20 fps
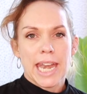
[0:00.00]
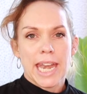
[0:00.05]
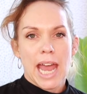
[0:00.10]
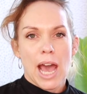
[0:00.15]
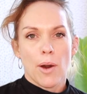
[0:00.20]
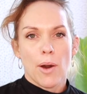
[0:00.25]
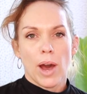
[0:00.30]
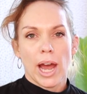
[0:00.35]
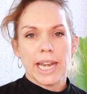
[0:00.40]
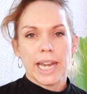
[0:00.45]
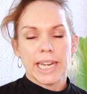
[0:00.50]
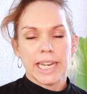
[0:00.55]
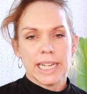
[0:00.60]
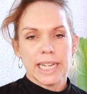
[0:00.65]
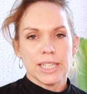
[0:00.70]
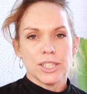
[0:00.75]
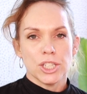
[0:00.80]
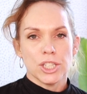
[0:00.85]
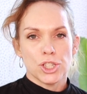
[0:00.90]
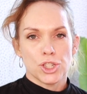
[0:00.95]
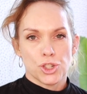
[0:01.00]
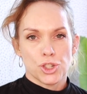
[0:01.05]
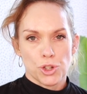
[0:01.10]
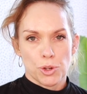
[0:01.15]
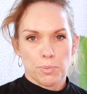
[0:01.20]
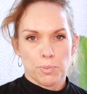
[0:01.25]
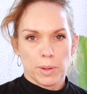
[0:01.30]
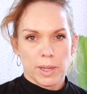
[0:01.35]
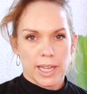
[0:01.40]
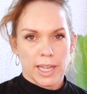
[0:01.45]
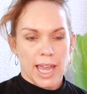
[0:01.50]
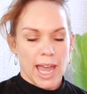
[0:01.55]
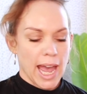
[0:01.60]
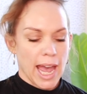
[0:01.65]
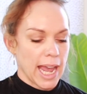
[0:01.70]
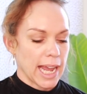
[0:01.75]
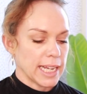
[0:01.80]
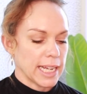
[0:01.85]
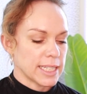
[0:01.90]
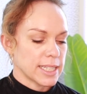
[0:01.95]
now I need to
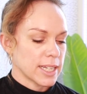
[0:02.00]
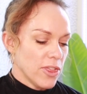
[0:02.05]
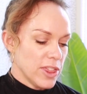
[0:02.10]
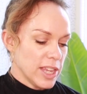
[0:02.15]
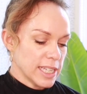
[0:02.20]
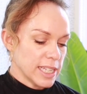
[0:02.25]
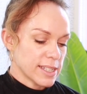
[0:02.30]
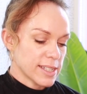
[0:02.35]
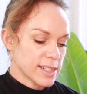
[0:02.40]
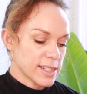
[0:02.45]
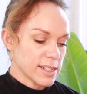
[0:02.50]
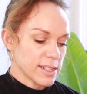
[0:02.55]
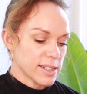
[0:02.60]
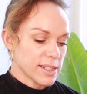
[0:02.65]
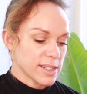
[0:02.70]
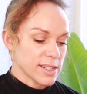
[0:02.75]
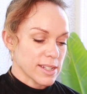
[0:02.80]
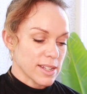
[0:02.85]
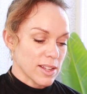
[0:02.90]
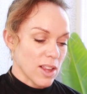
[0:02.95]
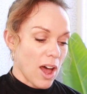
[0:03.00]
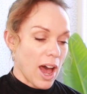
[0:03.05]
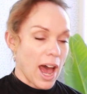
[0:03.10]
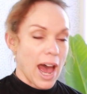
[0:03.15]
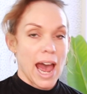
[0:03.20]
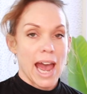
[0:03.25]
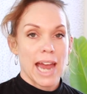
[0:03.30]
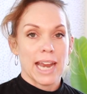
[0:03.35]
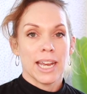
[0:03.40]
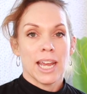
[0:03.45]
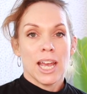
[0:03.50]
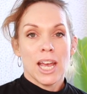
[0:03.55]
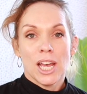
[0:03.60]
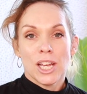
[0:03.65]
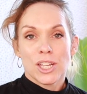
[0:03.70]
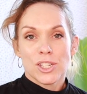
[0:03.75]
duplicate this slide